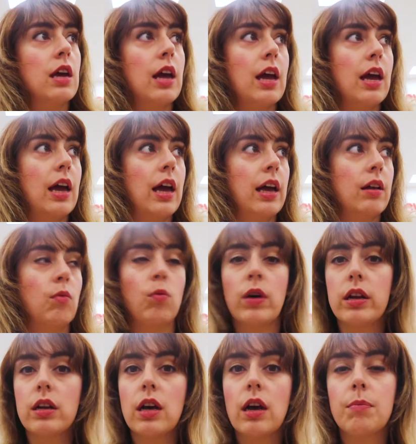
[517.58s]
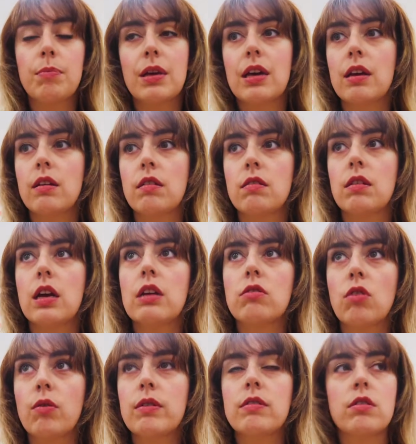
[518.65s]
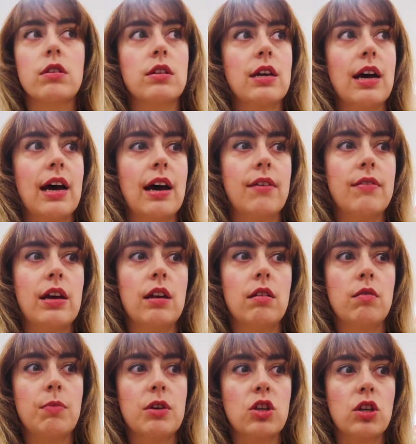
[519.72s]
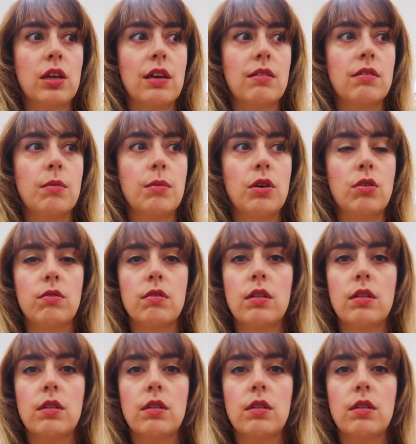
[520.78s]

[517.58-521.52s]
and whatnot because it's always good to have and especially as someone who's